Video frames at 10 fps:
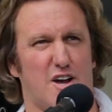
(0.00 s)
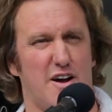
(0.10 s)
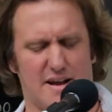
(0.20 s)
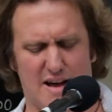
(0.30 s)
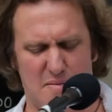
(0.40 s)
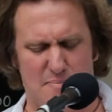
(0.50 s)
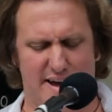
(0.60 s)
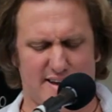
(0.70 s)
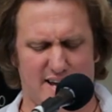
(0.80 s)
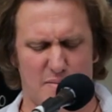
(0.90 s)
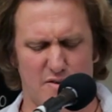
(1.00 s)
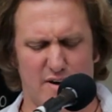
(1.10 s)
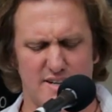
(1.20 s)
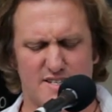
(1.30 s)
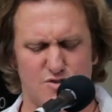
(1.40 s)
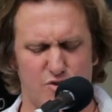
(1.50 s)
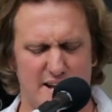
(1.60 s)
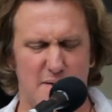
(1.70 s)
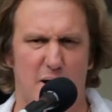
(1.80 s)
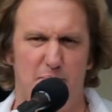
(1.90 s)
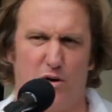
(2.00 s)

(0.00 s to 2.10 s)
going back a couple of rounds, is really about